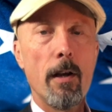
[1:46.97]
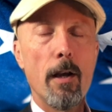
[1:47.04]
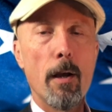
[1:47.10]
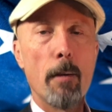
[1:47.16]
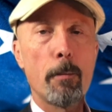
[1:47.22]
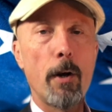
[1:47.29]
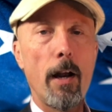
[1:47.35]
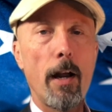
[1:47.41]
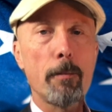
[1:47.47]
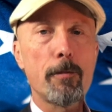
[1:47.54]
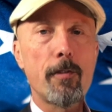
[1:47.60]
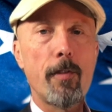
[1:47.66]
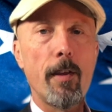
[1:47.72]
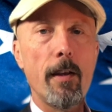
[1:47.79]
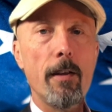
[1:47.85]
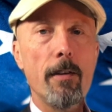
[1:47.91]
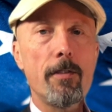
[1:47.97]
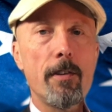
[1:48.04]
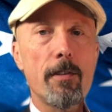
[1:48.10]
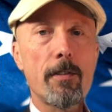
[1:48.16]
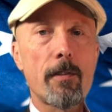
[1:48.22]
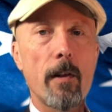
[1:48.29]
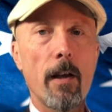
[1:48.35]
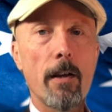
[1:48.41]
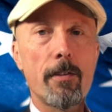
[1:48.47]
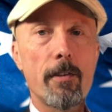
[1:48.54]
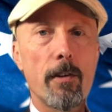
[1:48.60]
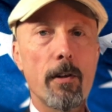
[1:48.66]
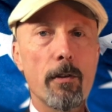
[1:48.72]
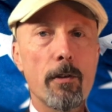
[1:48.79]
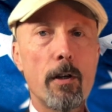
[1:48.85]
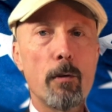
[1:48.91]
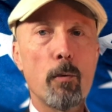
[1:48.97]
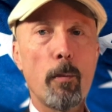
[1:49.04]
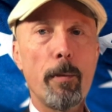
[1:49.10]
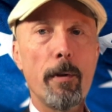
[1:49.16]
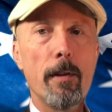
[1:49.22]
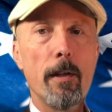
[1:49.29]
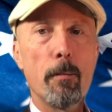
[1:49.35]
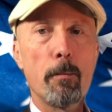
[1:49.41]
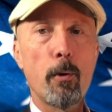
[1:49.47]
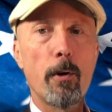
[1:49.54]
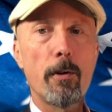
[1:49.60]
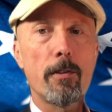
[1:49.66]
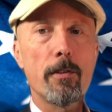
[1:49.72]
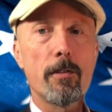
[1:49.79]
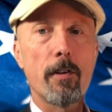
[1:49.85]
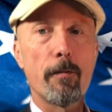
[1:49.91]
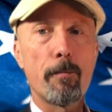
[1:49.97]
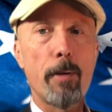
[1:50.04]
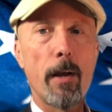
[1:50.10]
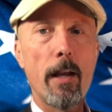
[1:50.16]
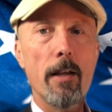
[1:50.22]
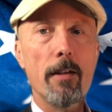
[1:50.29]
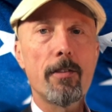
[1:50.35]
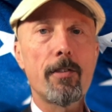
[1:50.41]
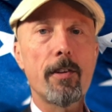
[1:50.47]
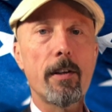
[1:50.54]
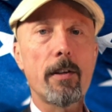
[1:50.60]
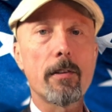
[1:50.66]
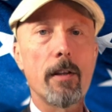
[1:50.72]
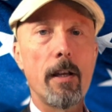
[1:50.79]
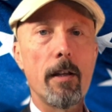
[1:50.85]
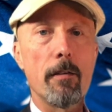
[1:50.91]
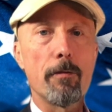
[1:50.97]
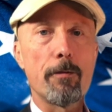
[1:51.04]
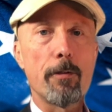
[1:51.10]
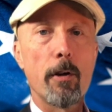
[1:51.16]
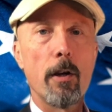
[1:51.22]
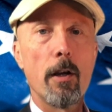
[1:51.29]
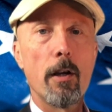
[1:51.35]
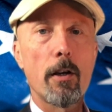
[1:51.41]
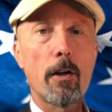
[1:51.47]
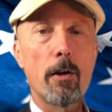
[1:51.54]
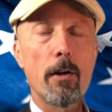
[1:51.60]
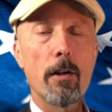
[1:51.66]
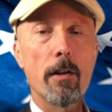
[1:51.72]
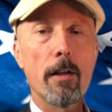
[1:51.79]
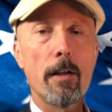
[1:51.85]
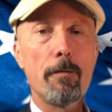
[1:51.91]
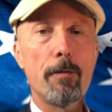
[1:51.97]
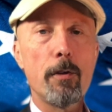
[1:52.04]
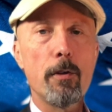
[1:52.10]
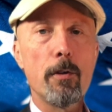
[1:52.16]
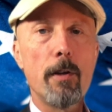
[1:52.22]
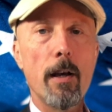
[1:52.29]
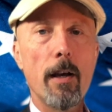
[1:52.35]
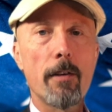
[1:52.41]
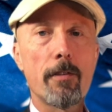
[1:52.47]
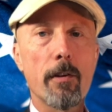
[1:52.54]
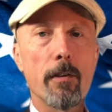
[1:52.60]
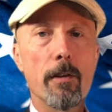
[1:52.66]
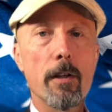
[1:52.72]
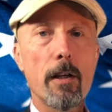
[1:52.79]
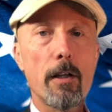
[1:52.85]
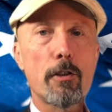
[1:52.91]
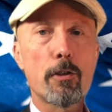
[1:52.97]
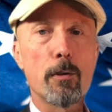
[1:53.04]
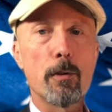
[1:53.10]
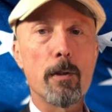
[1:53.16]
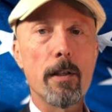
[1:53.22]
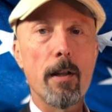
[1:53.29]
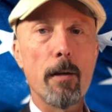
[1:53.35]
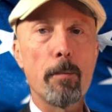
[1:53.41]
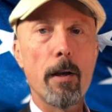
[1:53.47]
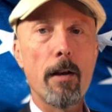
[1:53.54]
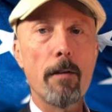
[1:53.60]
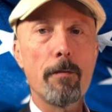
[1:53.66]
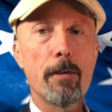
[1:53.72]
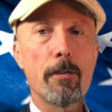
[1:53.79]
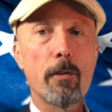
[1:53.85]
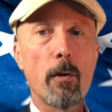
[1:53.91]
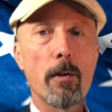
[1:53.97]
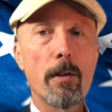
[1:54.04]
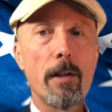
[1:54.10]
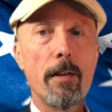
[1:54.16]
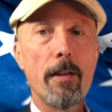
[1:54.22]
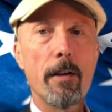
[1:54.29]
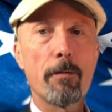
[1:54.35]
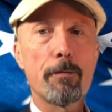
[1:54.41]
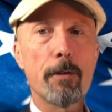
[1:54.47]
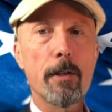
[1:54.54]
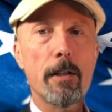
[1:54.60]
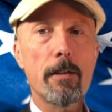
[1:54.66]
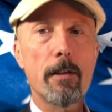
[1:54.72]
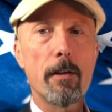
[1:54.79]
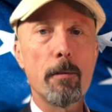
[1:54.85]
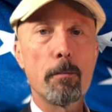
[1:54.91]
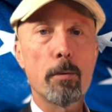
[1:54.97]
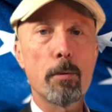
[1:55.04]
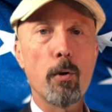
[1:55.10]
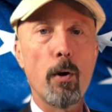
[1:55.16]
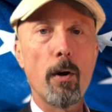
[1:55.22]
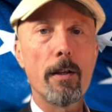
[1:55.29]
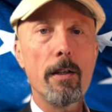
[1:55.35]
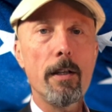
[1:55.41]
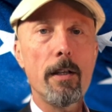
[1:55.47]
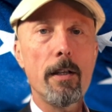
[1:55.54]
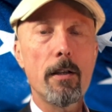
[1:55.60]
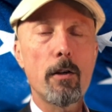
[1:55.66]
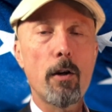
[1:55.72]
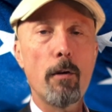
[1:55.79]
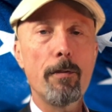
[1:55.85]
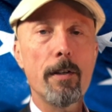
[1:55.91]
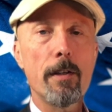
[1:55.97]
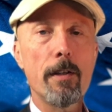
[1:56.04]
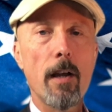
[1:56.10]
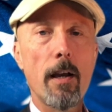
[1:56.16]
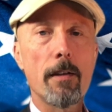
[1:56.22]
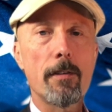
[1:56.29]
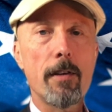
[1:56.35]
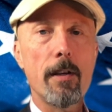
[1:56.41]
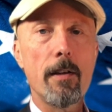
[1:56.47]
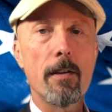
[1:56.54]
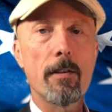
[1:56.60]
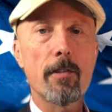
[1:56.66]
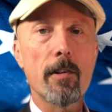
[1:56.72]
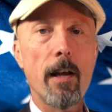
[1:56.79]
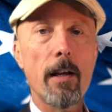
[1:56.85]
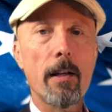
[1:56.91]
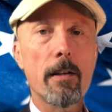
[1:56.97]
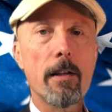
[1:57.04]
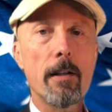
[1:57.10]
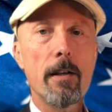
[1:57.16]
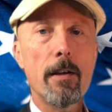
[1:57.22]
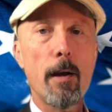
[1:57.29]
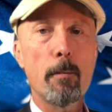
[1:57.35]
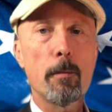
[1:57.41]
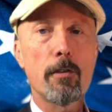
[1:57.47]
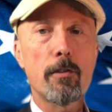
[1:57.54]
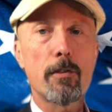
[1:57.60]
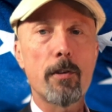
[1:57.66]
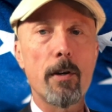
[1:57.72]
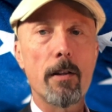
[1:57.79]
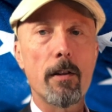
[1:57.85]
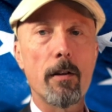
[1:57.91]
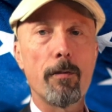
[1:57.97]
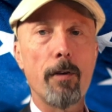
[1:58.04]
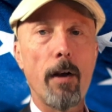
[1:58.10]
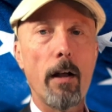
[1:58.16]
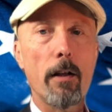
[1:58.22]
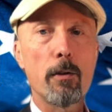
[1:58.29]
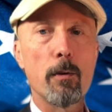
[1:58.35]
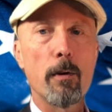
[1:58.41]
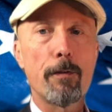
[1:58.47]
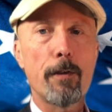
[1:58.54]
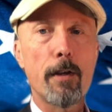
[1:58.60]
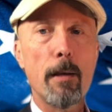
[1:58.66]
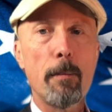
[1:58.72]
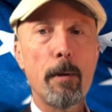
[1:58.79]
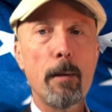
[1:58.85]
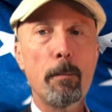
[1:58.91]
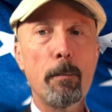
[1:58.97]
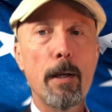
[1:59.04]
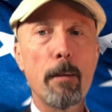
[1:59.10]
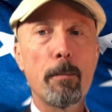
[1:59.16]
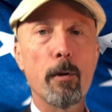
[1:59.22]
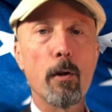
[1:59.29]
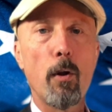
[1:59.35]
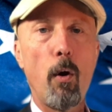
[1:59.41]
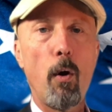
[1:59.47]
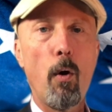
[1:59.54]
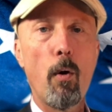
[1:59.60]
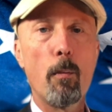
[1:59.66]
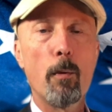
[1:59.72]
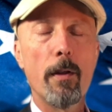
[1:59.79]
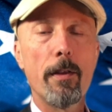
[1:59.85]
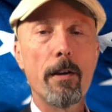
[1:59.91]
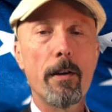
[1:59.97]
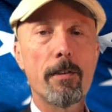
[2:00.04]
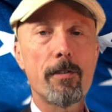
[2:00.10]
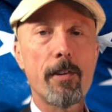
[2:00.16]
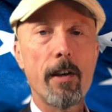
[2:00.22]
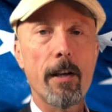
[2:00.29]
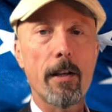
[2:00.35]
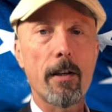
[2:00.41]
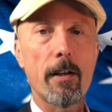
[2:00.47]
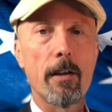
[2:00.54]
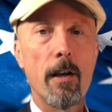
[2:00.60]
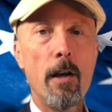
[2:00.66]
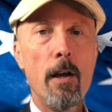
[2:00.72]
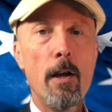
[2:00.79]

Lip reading: Perhaps the easiest lesson to learn will be the importance of paid sick leave. Currently viewed as a luxury that benefits only the afflicted employee, COVID-19 is likely to demonstrate the value of keeping people home when they're sick.